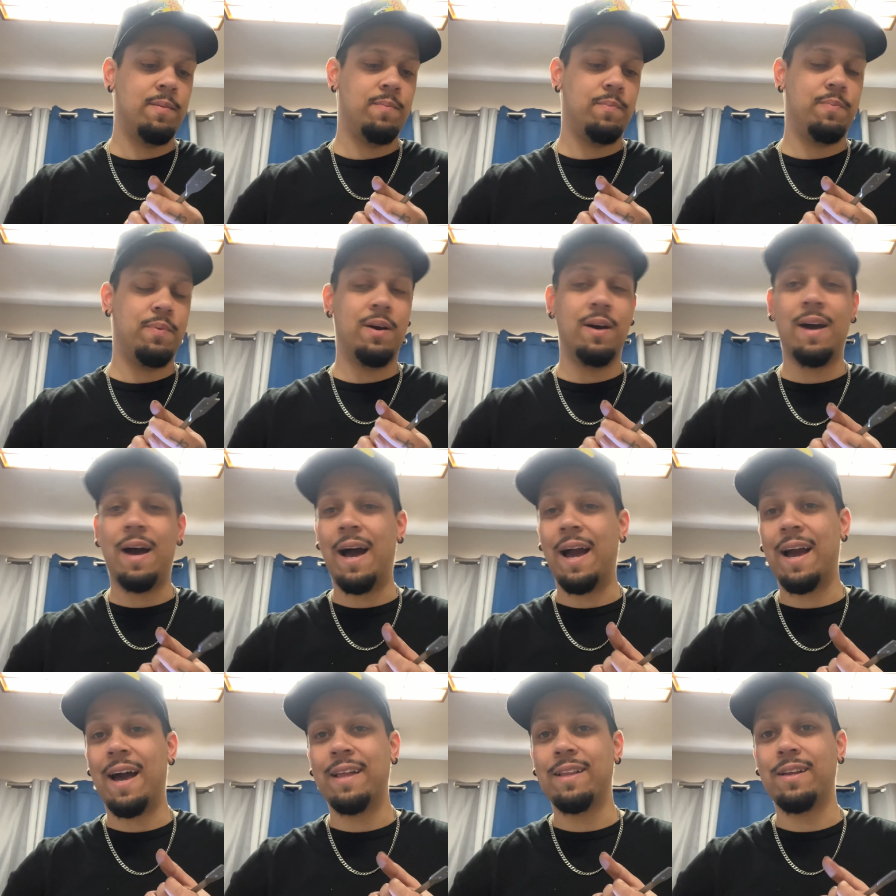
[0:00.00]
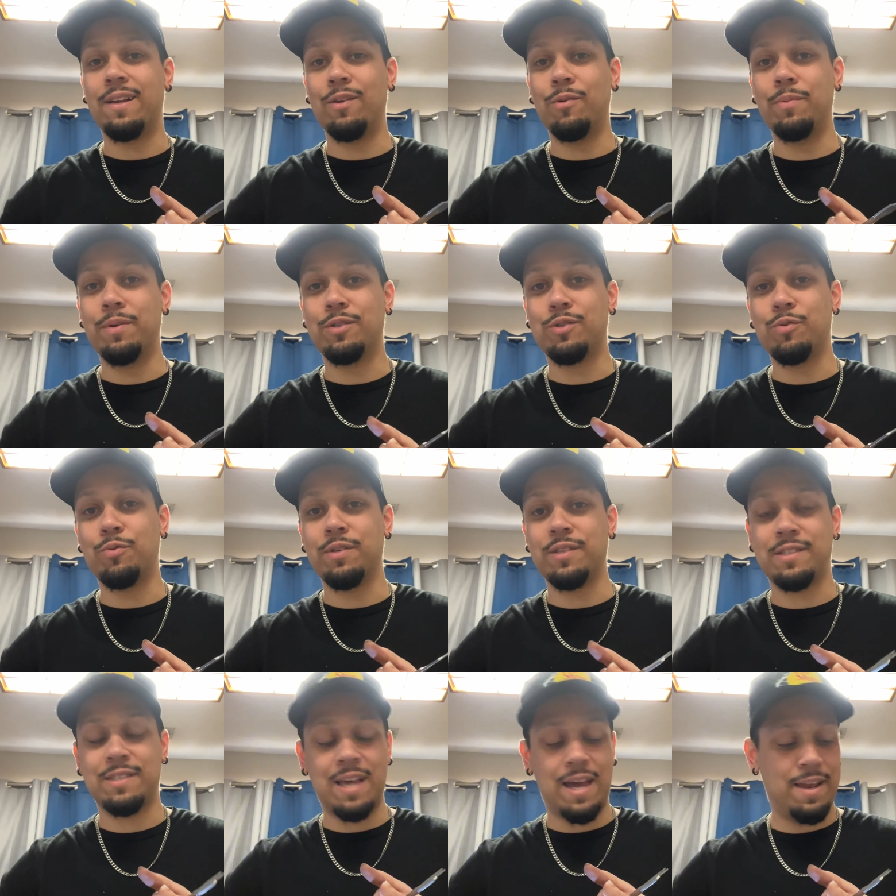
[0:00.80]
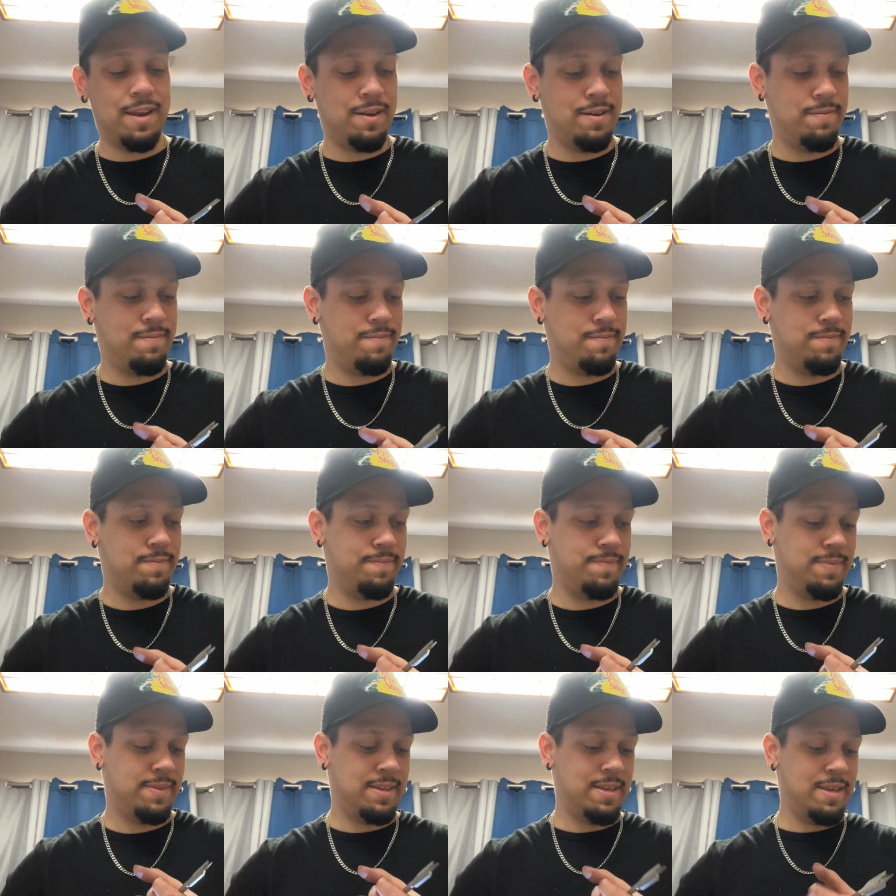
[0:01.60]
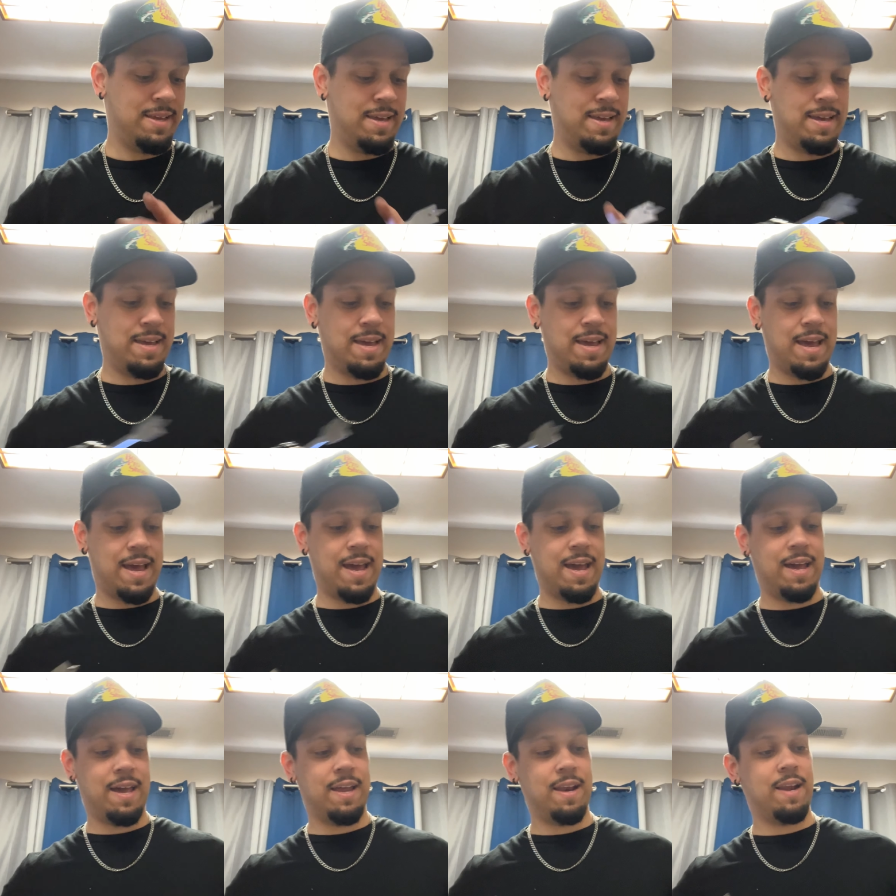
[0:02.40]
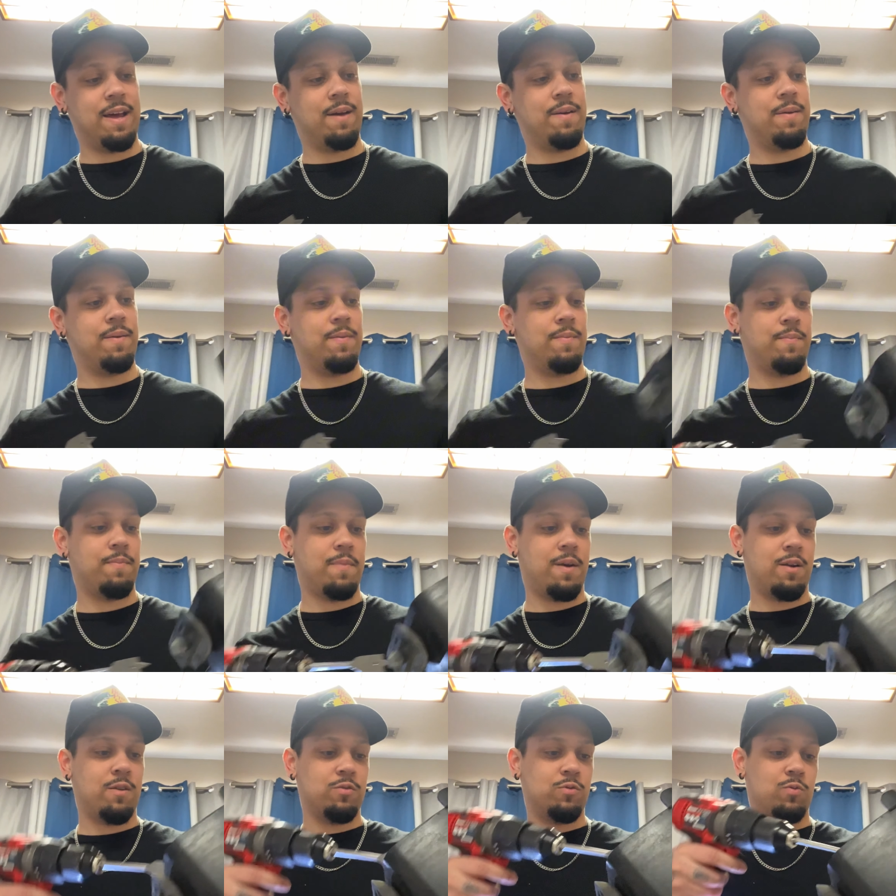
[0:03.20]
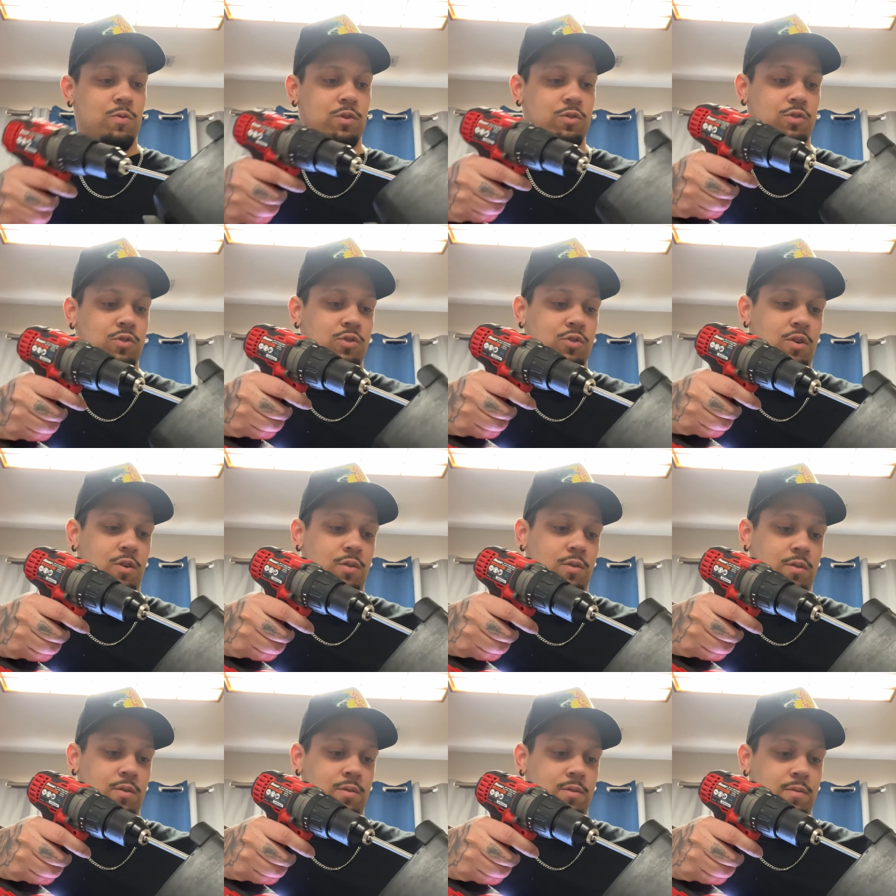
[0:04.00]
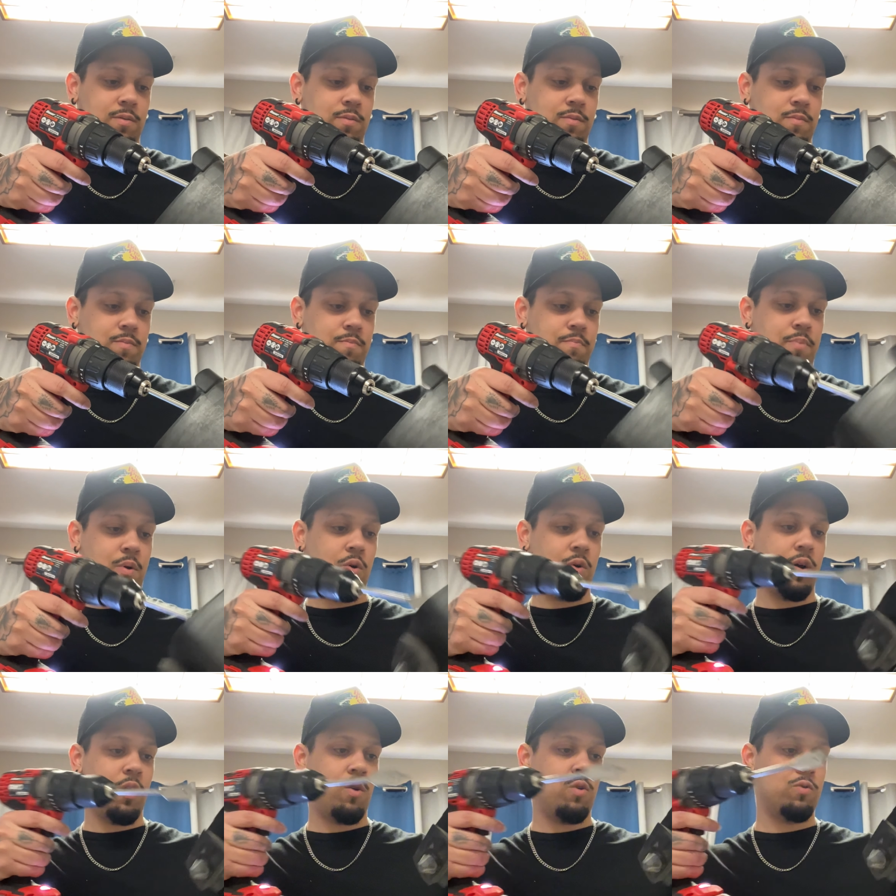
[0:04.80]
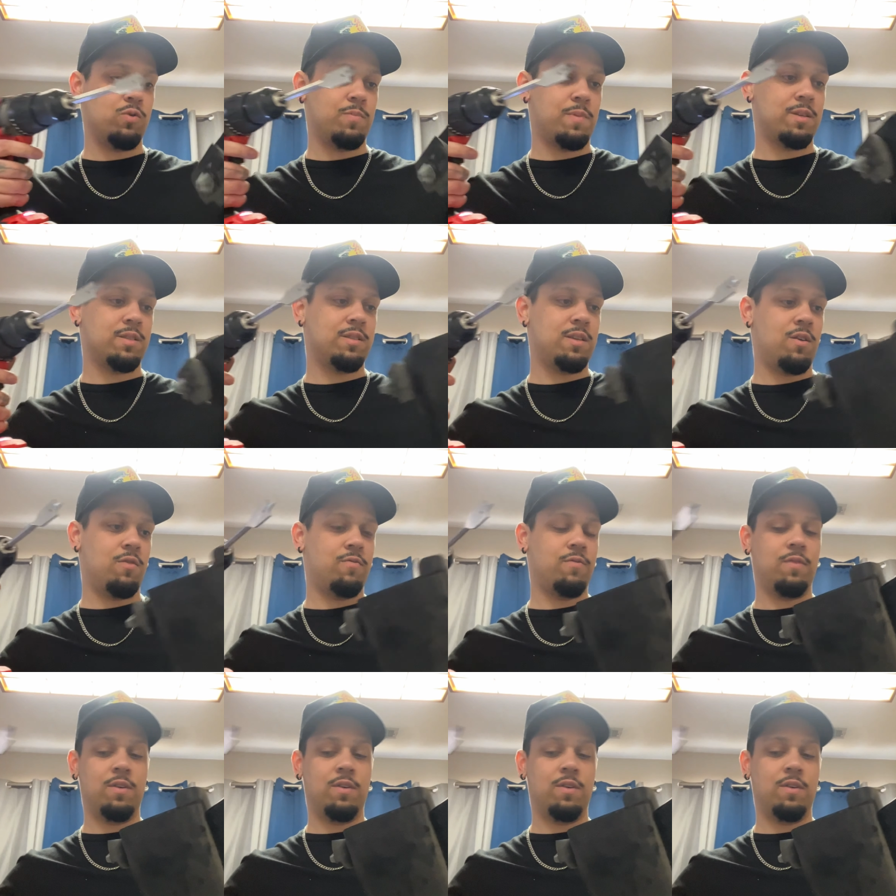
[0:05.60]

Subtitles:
but I got a little bit too excited and might as well just start poking holes myself.